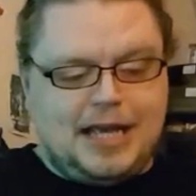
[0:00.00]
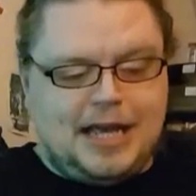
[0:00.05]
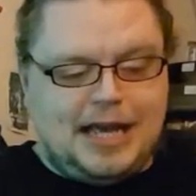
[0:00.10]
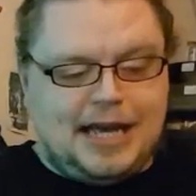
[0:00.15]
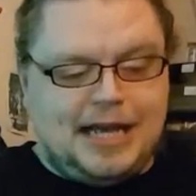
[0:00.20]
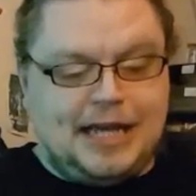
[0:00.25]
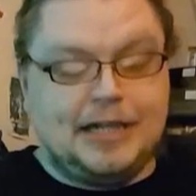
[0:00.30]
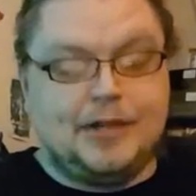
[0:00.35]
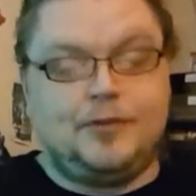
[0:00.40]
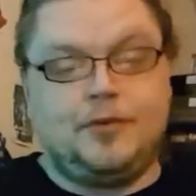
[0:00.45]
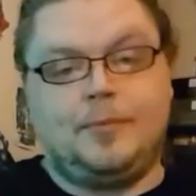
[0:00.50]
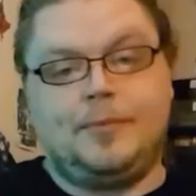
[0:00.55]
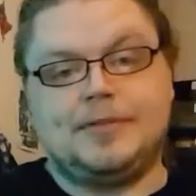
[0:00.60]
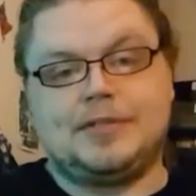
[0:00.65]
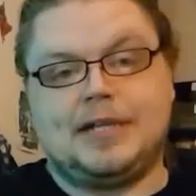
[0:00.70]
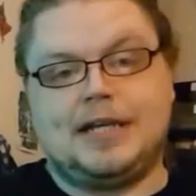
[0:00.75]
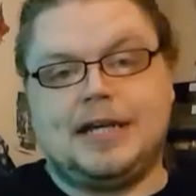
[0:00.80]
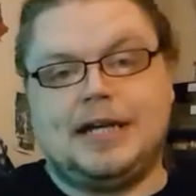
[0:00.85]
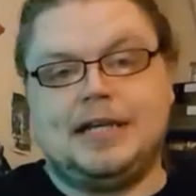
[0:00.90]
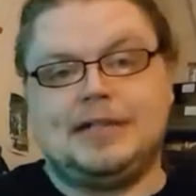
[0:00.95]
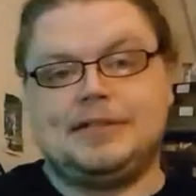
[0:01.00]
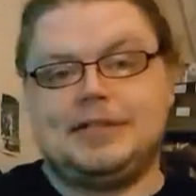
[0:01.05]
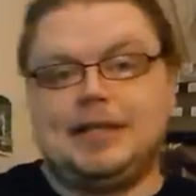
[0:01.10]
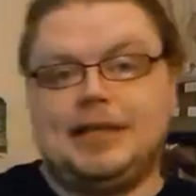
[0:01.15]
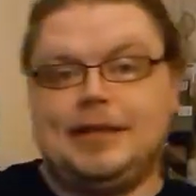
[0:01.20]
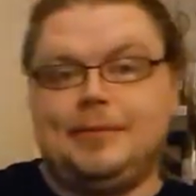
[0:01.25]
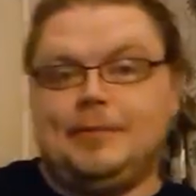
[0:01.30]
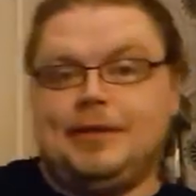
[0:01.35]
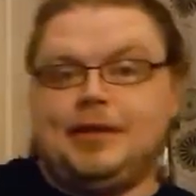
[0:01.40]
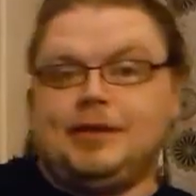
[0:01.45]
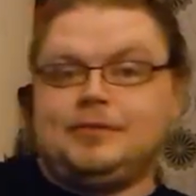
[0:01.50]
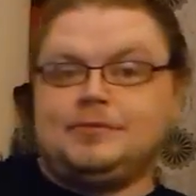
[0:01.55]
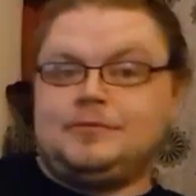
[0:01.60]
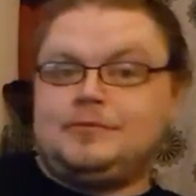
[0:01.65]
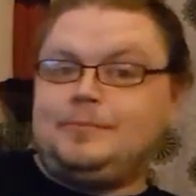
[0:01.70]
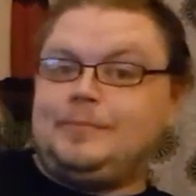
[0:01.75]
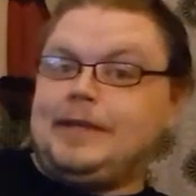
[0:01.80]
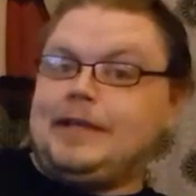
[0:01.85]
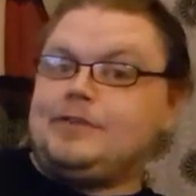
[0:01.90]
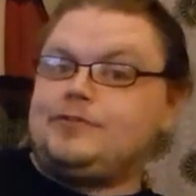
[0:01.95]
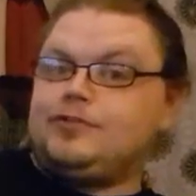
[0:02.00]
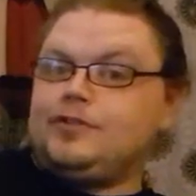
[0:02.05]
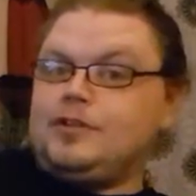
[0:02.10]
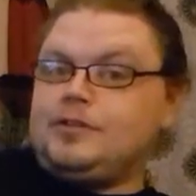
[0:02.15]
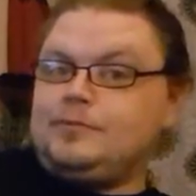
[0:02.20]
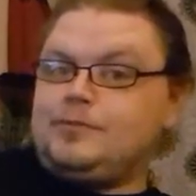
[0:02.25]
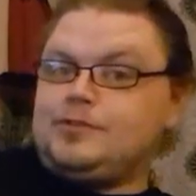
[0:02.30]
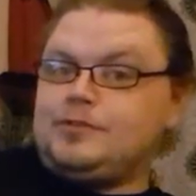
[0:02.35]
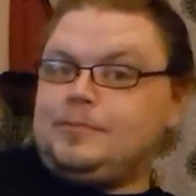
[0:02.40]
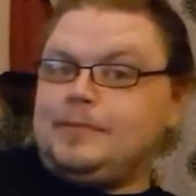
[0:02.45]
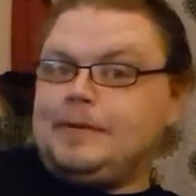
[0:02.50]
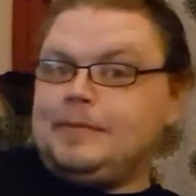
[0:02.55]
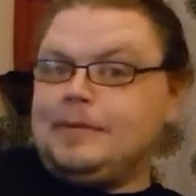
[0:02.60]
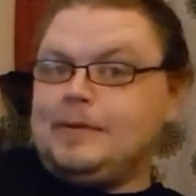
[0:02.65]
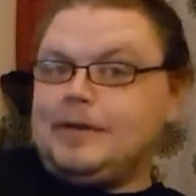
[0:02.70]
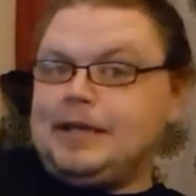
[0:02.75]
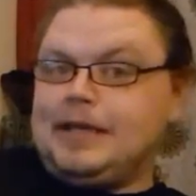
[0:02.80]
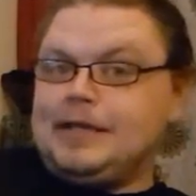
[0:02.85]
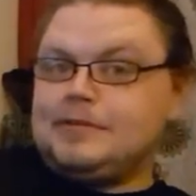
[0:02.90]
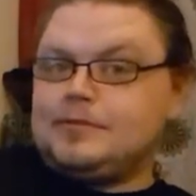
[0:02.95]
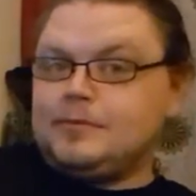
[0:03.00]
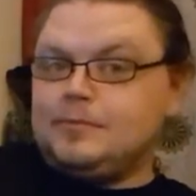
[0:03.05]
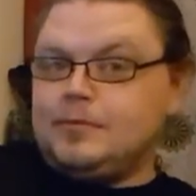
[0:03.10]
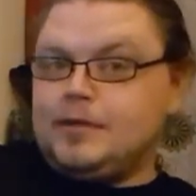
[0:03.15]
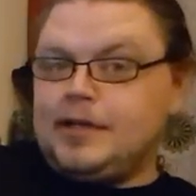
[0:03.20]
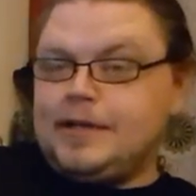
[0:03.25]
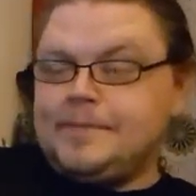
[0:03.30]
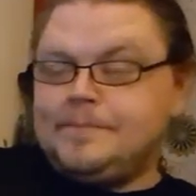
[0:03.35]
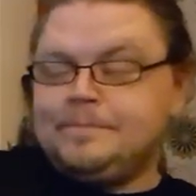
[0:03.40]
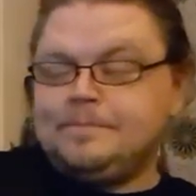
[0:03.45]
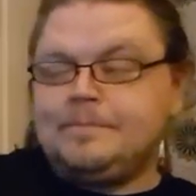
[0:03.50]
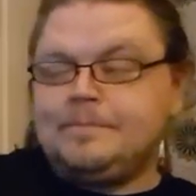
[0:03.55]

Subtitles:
And if you'd be so kind to hit me on Patreon, which will be about here somewhere.